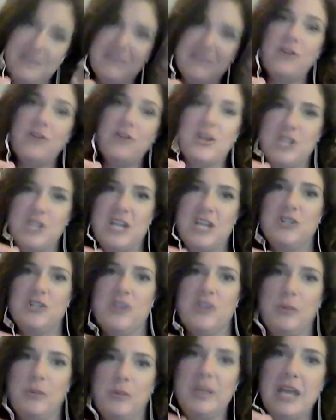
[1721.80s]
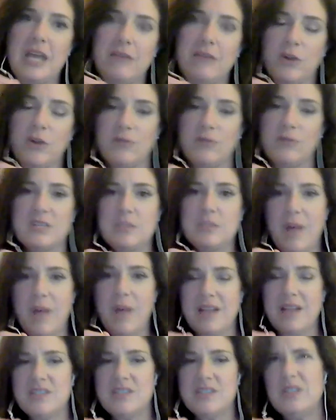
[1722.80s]
not change their behavior in
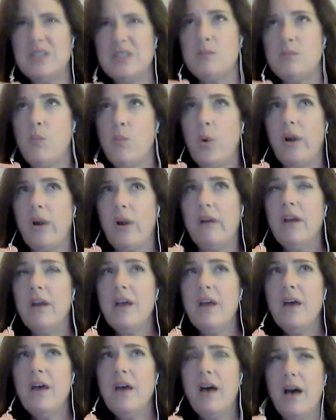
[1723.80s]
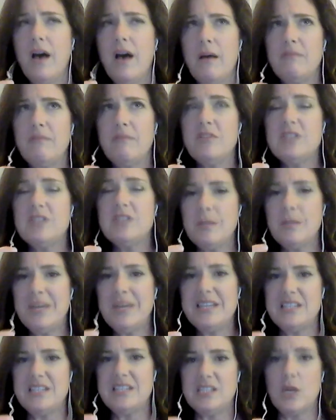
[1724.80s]
response. So it's more, for some
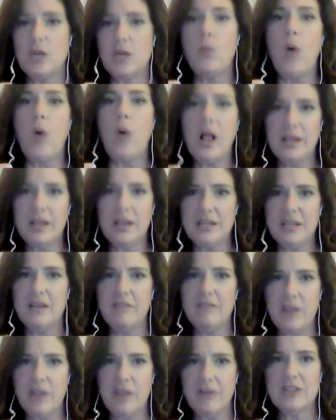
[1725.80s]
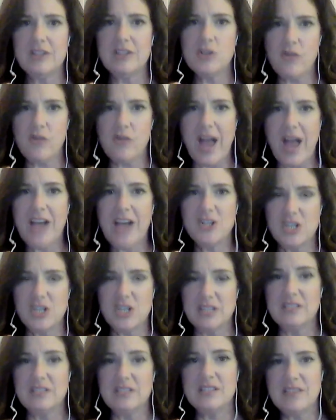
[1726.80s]
kids, it's the quality of their
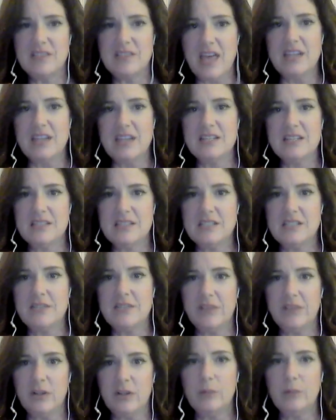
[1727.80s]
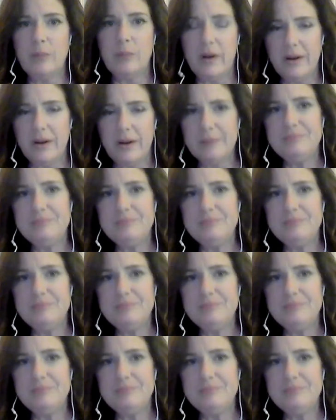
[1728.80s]
interactions that is the difficult part.